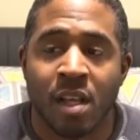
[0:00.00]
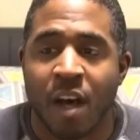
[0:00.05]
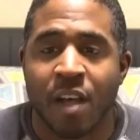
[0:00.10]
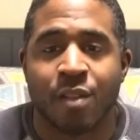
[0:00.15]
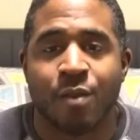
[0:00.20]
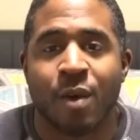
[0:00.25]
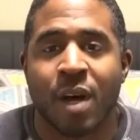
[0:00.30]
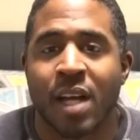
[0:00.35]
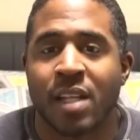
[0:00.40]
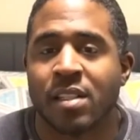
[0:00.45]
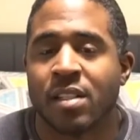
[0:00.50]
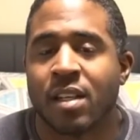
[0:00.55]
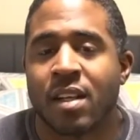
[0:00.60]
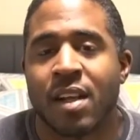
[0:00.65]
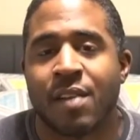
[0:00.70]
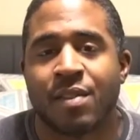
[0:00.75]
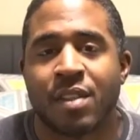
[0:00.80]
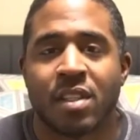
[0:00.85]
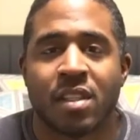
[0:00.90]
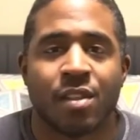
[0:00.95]
Otherwise, you're
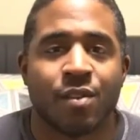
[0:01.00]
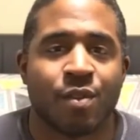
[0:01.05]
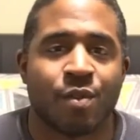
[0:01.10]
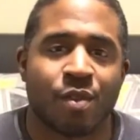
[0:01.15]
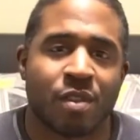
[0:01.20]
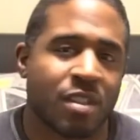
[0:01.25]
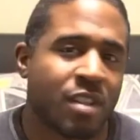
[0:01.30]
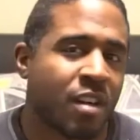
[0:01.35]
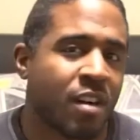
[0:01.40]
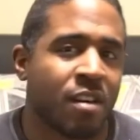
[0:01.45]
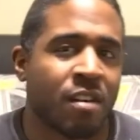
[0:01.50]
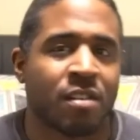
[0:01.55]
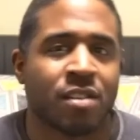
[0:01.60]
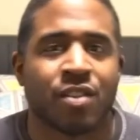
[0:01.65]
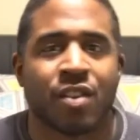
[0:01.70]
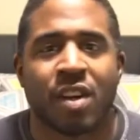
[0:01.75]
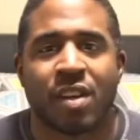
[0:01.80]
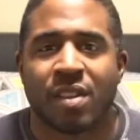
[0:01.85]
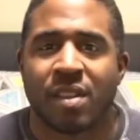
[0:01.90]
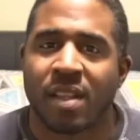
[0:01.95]
going to have to deal with
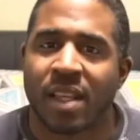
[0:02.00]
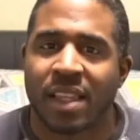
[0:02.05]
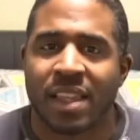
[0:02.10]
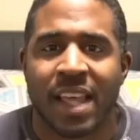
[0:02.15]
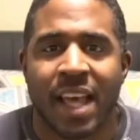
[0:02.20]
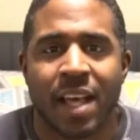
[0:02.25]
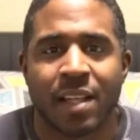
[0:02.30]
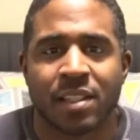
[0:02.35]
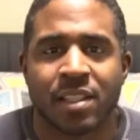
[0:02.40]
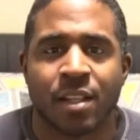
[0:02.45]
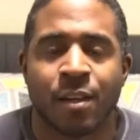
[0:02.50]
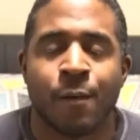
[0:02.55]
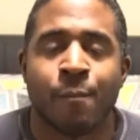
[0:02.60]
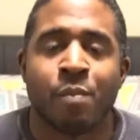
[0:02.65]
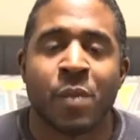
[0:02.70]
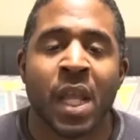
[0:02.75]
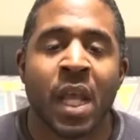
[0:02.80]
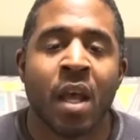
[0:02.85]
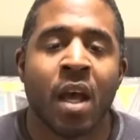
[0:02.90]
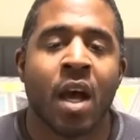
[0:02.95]
returns or anything like that.
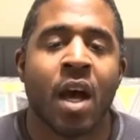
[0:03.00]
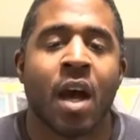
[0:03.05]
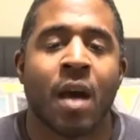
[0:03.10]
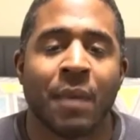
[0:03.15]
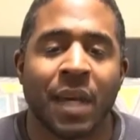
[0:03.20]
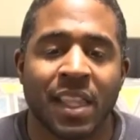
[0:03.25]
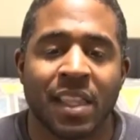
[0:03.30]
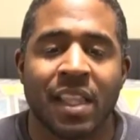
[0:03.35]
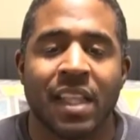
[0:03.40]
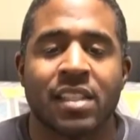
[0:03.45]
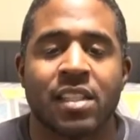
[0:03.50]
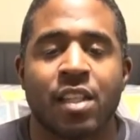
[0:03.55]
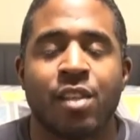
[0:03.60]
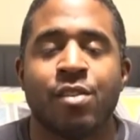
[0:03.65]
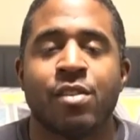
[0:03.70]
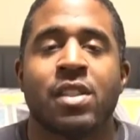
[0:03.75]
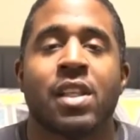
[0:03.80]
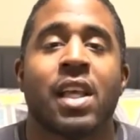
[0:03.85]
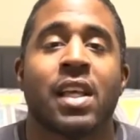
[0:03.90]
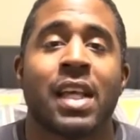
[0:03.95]
So um, I think that's a
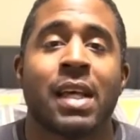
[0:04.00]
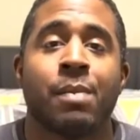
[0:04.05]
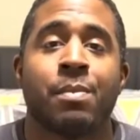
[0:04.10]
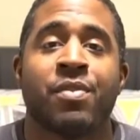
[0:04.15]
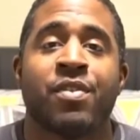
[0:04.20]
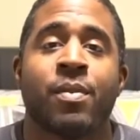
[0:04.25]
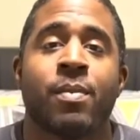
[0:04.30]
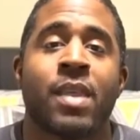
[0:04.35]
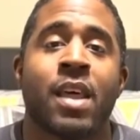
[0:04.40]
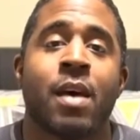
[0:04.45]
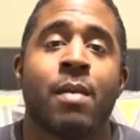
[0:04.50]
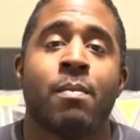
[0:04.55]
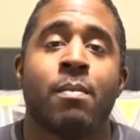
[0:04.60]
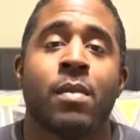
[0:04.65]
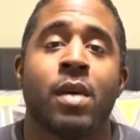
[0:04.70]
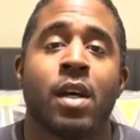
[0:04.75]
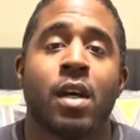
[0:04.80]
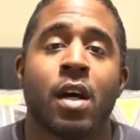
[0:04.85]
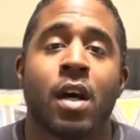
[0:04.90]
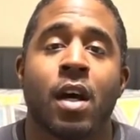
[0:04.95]
huge leg up for
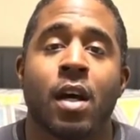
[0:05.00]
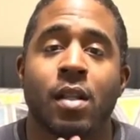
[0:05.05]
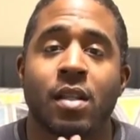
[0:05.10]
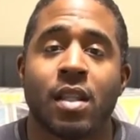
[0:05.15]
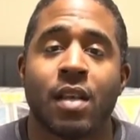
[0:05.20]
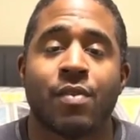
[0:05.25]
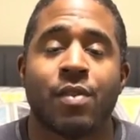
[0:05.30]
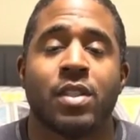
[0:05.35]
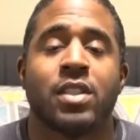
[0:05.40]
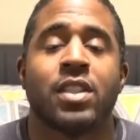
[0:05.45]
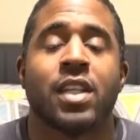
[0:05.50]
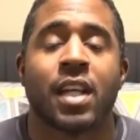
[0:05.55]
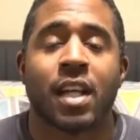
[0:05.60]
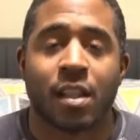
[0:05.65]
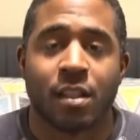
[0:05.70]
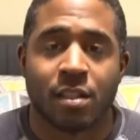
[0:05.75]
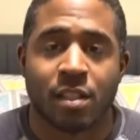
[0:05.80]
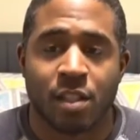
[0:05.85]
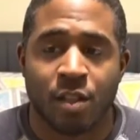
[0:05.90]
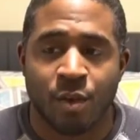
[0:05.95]
them. Uh, definitely check
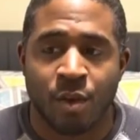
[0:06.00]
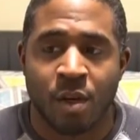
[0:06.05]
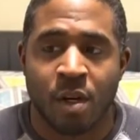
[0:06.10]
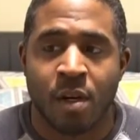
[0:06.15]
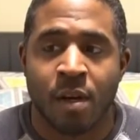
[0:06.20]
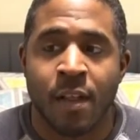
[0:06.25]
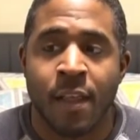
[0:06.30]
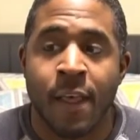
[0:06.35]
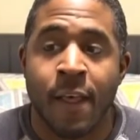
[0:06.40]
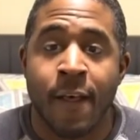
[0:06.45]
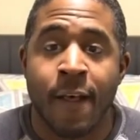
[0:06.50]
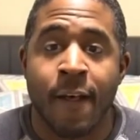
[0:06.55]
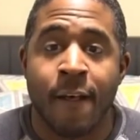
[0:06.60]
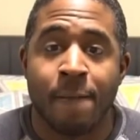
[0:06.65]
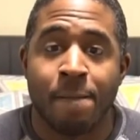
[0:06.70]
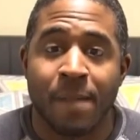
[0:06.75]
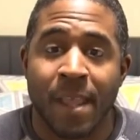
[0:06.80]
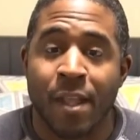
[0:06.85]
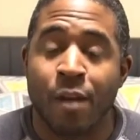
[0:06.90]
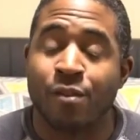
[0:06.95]
out their store.
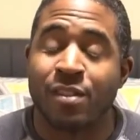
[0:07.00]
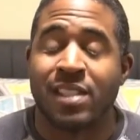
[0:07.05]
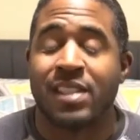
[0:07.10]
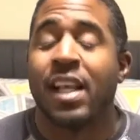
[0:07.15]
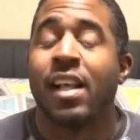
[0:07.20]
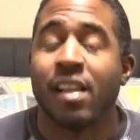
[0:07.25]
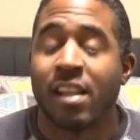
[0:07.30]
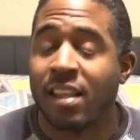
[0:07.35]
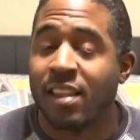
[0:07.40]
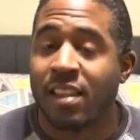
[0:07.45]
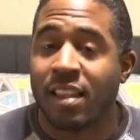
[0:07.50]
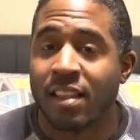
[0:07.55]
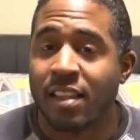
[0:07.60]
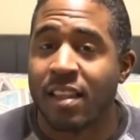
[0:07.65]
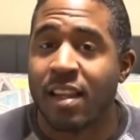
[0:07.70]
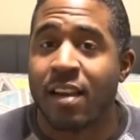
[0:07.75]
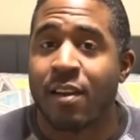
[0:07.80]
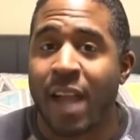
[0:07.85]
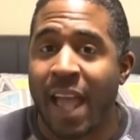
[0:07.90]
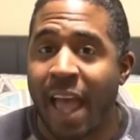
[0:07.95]
Um, they don't sell anything
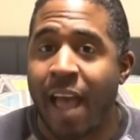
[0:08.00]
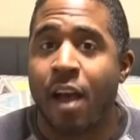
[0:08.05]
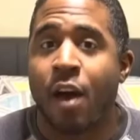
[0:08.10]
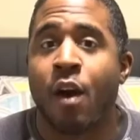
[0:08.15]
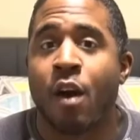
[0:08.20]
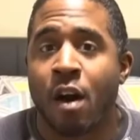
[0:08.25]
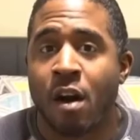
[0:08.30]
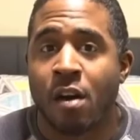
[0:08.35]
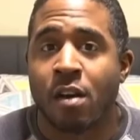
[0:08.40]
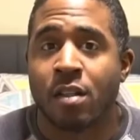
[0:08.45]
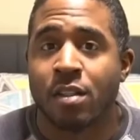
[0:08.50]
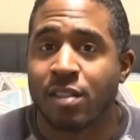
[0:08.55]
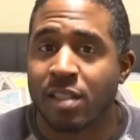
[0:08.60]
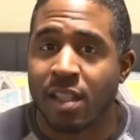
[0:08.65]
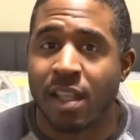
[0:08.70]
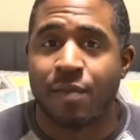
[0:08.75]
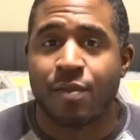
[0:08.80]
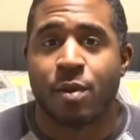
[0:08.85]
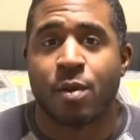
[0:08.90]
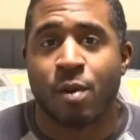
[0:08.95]
there at all. You
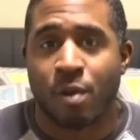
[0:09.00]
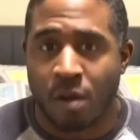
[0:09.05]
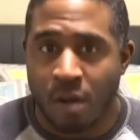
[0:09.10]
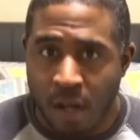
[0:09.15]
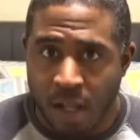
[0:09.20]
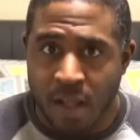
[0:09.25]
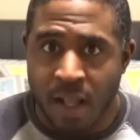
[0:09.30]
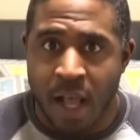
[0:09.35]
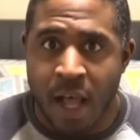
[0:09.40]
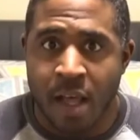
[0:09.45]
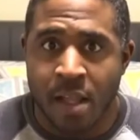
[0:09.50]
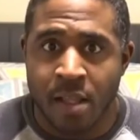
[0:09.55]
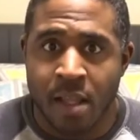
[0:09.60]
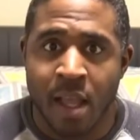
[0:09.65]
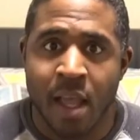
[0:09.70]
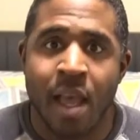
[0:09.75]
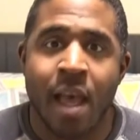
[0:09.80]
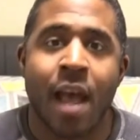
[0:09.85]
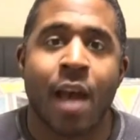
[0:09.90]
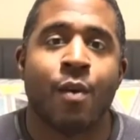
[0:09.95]
still have to order online.
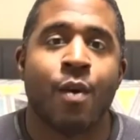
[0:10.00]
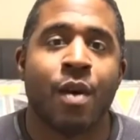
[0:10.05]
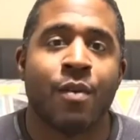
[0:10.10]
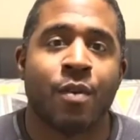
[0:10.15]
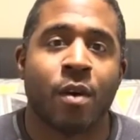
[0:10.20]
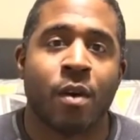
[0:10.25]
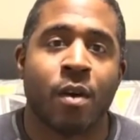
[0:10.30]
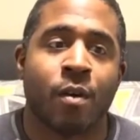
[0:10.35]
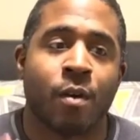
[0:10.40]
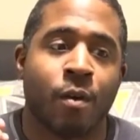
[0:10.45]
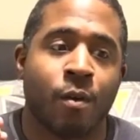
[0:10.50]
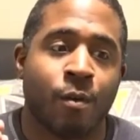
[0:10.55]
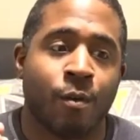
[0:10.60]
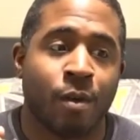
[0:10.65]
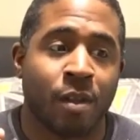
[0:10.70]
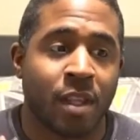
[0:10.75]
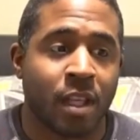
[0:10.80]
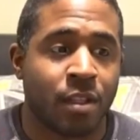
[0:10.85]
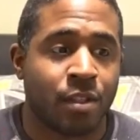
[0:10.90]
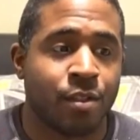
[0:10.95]
However,
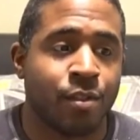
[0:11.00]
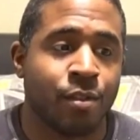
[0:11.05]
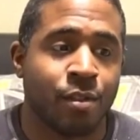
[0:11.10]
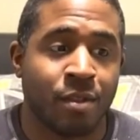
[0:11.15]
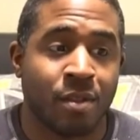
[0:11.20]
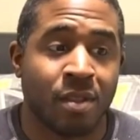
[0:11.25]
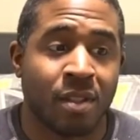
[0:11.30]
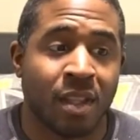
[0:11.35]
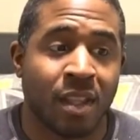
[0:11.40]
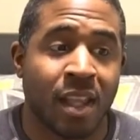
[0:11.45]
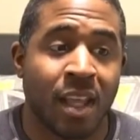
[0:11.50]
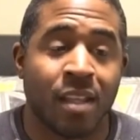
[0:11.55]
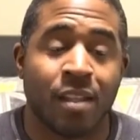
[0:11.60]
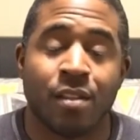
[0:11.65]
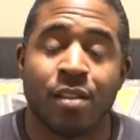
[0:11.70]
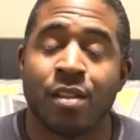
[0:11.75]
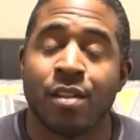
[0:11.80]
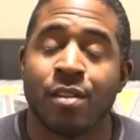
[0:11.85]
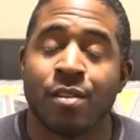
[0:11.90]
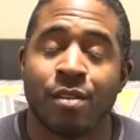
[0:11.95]
what they do let you
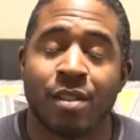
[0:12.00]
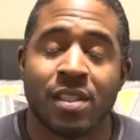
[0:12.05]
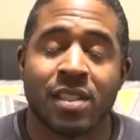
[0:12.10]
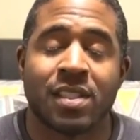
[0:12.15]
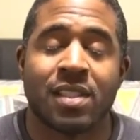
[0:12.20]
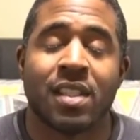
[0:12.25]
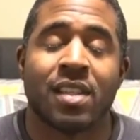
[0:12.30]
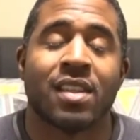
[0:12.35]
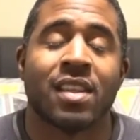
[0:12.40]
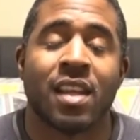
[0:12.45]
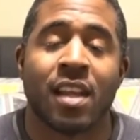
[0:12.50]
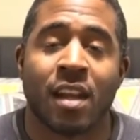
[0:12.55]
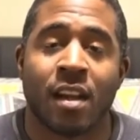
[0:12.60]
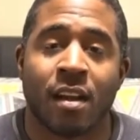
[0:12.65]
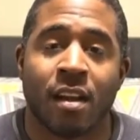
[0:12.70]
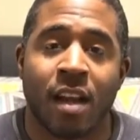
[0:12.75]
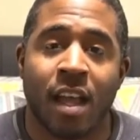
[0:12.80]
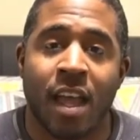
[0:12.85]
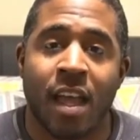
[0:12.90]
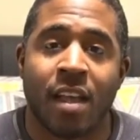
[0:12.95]
do is sit
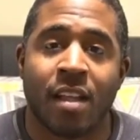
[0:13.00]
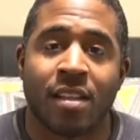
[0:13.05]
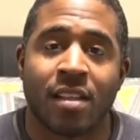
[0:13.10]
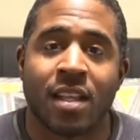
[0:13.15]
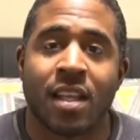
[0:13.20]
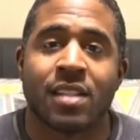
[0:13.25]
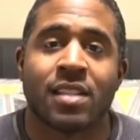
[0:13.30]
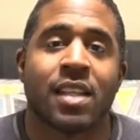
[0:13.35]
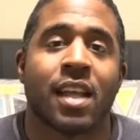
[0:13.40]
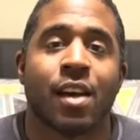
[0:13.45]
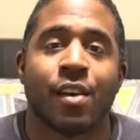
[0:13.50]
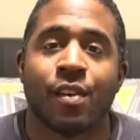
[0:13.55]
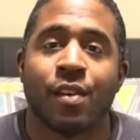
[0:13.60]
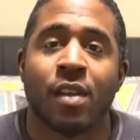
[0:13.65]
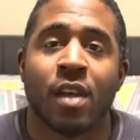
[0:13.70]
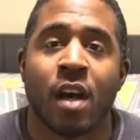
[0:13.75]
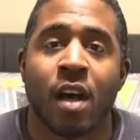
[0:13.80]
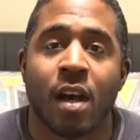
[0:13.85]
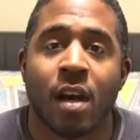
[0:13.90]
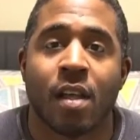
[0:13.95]
there and test out
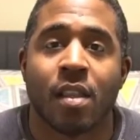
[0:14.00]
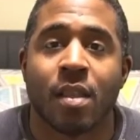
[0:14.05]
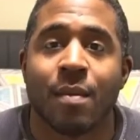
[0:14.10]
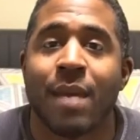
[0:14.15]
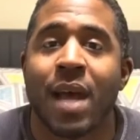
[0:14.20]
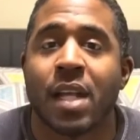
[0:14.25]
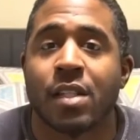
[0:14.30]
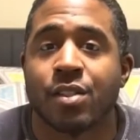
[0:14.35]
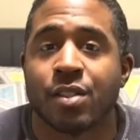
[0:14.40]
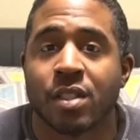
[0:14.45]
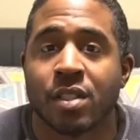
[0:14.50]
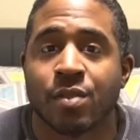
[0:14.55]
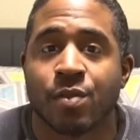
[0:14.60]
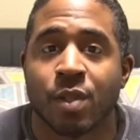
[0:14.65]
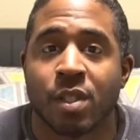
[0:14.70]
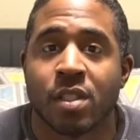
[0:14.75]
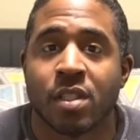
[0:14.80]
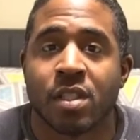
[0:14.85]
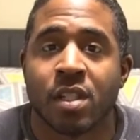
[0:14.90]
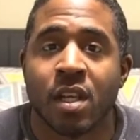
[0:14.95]
uh, the mattress,
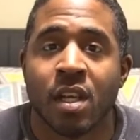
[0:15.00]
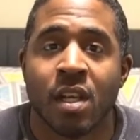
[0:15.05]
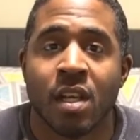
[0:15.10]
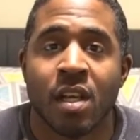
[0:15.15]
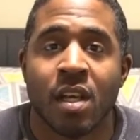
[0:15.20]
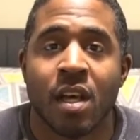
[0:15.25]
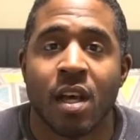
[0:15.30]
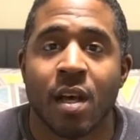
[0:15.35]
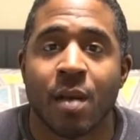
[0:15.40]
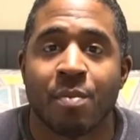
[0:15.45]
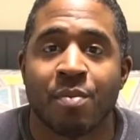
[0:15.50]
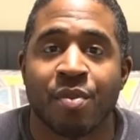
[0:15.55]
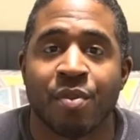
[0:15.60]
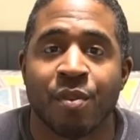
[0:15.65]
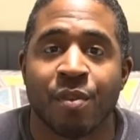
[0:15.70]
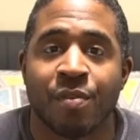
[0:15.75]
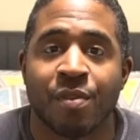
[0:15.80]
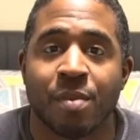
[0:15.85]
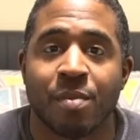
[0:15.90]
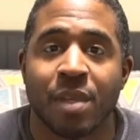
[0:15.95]
which uh,
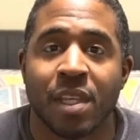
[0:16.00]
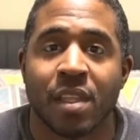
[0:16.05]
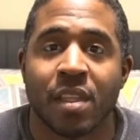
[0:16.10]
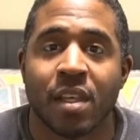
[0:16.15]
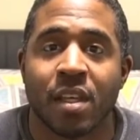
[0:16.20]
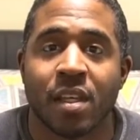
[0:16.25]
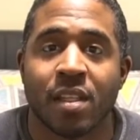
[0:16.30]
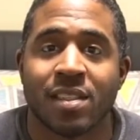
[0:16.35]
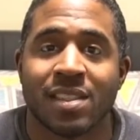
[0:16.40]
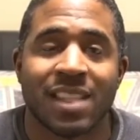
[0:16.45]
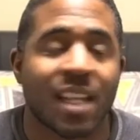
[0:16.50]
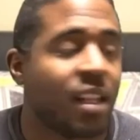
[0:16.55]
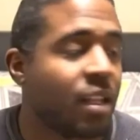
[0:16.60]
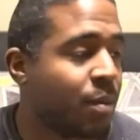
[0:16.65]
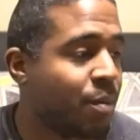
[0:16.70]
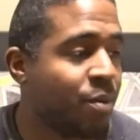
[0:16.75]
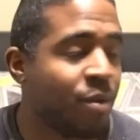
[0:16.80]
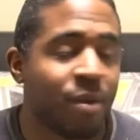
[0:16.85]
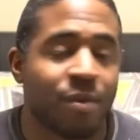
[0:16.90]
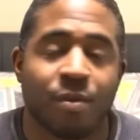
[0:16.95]
proved to be the
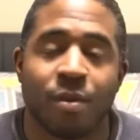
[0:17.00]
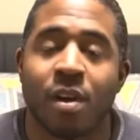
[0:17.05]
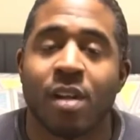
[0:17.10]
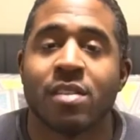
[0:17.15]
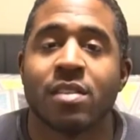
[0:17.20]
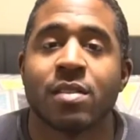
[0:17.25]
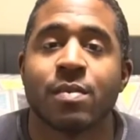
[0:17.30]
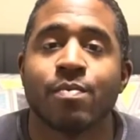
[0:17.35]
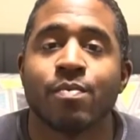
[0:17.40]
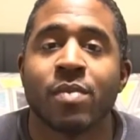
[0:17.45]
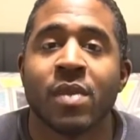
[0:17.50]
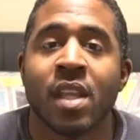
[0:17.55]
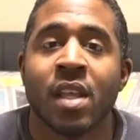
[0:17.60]
selling point for us.